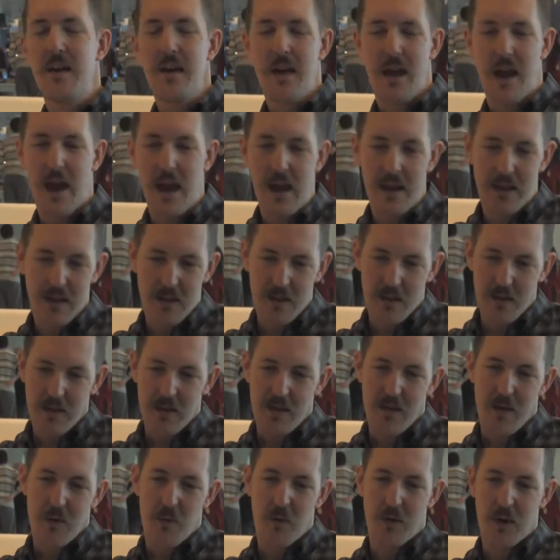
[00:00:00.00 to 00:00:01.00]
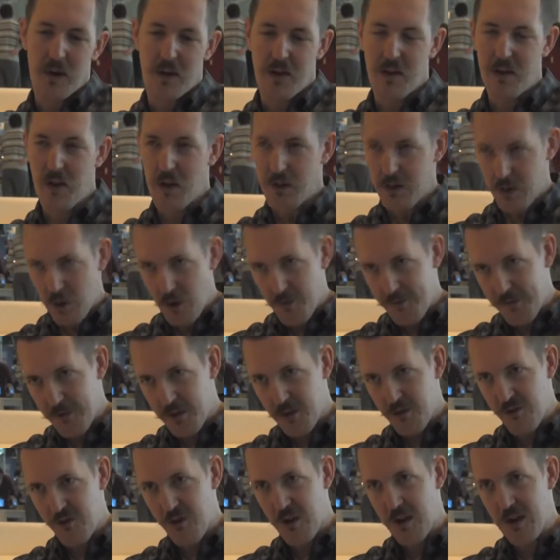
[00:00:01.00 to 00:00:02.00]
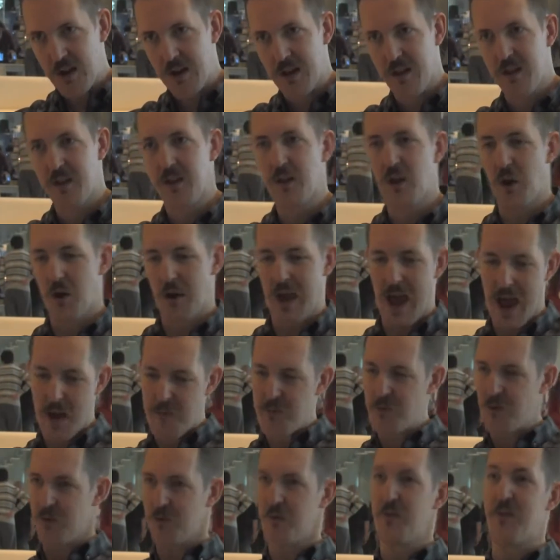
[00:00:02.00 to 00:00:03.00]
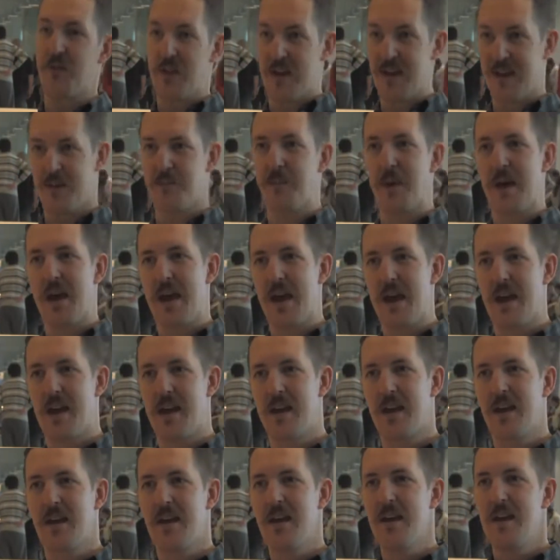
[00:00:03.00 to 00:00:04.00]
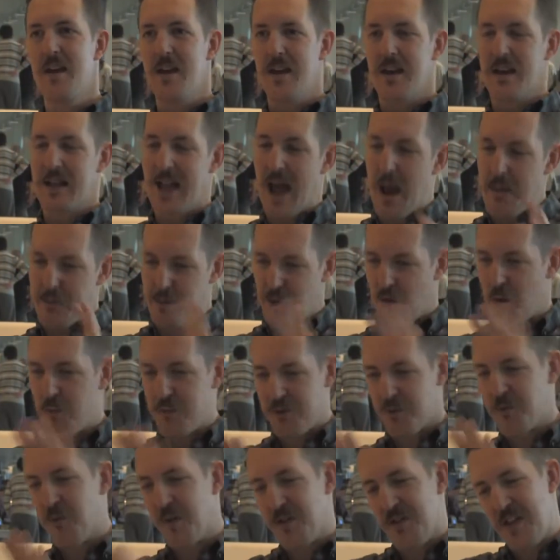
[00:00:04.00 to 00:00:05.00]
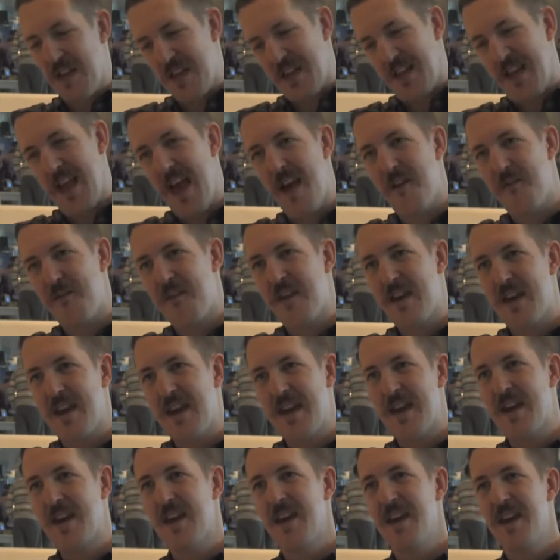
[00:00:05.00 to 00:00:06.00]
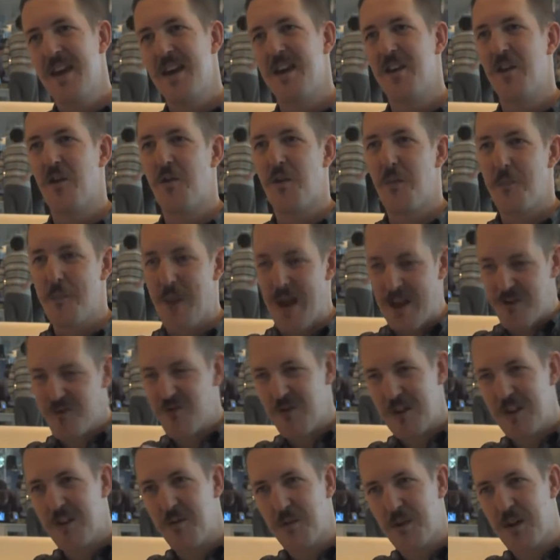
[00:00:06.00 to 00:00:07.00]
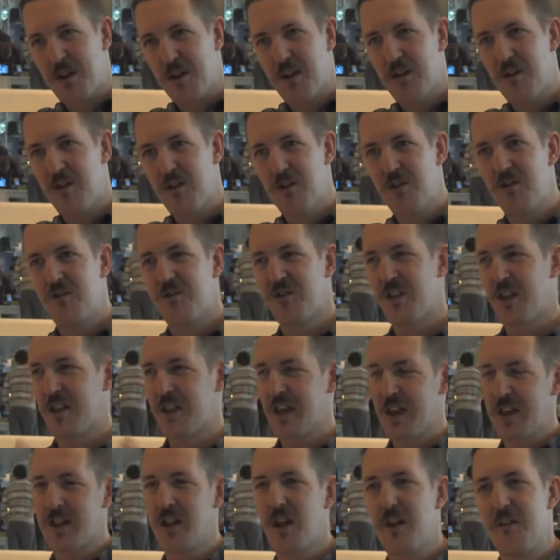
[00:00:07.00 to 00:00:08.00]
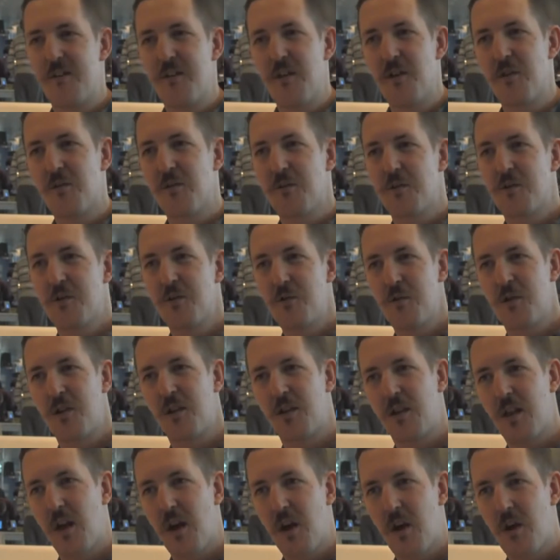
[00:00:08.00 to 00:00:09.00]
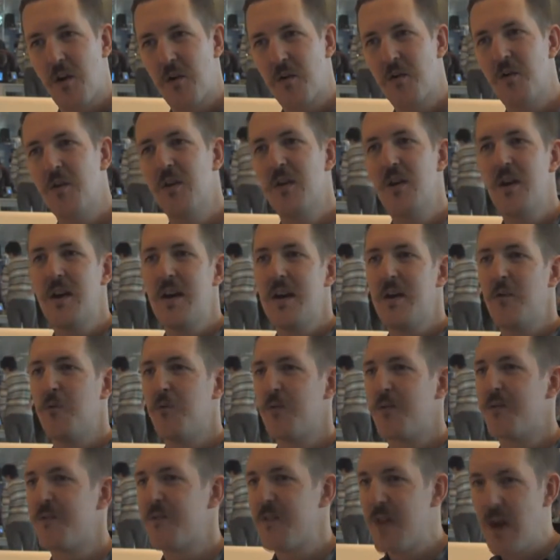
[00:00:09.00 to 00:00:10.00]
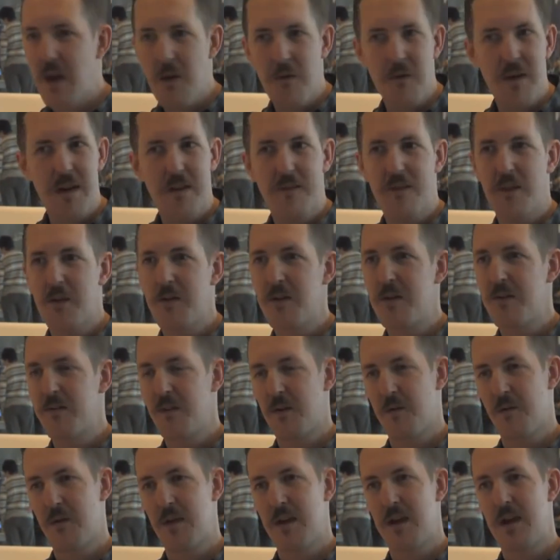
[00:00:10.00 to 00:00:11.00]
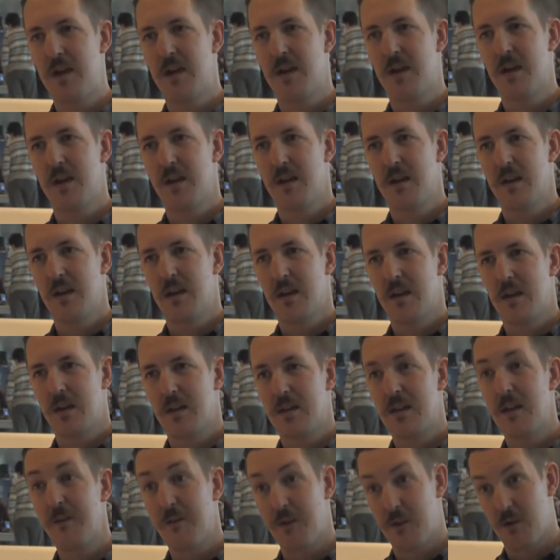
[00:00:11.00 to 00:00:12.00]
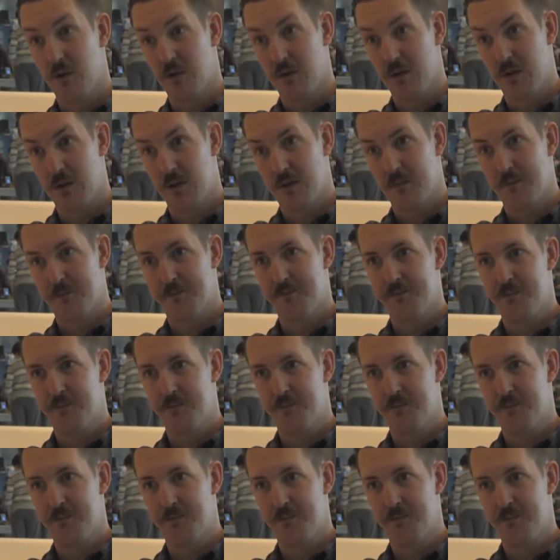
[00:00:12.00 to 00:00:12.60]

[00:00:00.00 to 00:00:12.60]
And when I started off as a journalist, you know, cameras were this big, laptops were this heavy, you know, the batteries were huge, the satellite phones were too slow. It was very, very, very difficult.